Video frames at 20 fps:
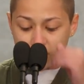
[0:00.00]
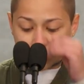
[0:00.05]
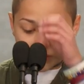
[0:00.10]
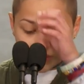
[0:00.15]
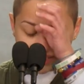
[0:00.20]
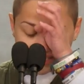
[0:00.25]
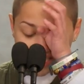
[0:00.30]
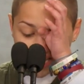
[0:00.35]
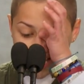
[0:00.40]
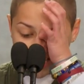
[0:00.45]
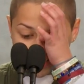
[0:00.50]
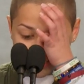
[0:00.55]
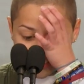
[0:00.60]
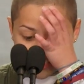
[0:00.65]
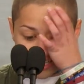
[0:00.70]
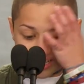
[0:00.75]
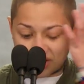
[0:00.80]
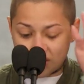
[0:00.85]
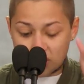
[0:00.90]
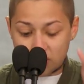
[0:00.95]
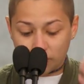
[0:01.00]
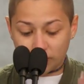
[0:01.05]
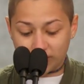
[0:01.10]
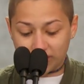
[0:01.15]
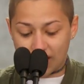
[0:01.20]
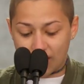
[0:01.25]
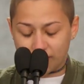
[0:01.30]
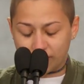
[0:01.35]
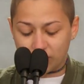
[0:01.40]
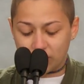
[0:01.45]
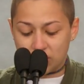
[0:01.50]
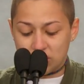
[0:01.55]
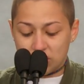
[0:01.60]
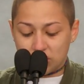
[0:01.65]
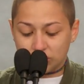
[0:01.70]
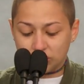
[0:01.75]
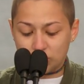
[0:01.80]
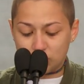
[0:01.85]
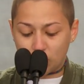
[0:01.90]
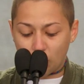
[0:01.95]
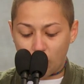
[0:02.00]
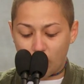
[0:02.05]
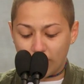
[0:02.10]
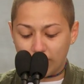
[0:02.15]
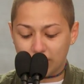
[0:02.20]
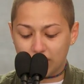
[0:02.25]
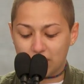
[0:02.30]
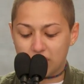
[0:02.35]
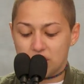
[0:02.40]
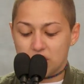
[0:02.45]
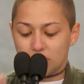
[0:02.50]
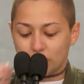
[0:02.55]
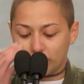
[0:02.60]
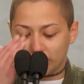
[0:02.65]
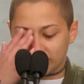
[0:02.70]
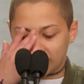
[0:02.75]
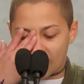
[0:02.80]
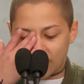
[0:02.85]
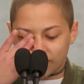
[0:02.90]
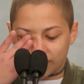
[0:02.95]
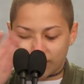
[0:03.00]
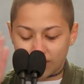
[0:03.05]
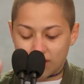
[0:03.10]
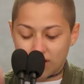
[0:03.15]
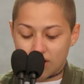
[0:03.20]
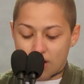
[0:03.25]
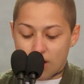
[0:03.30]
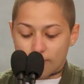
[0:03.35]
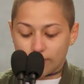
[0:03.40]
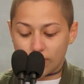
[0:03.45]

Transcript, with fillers: Chris Hickson would never, Luke Hoyer would never,